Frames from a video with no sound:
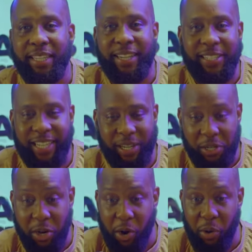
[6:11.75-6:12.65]
That was like,
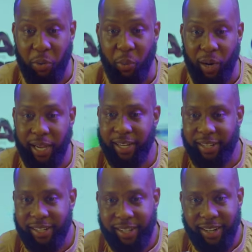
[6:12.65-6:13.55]
yo, what?
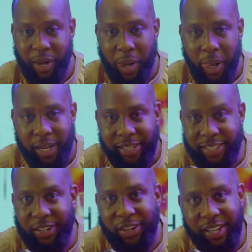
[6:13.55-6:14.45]
This
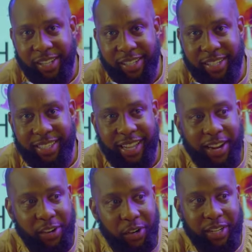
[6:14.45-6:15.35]
girl is the kind
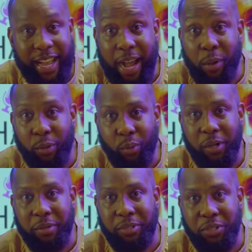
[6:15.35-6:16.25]
of girl that I would walk
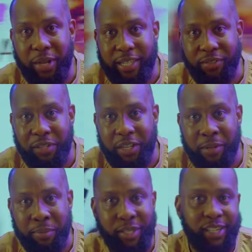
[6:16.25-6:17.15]
up to to ask for her
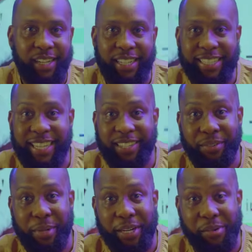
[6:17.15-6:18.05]
number. And she's asking for
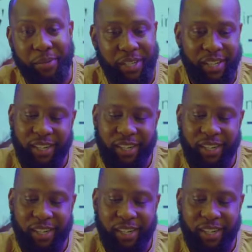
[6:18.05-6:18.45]
my number.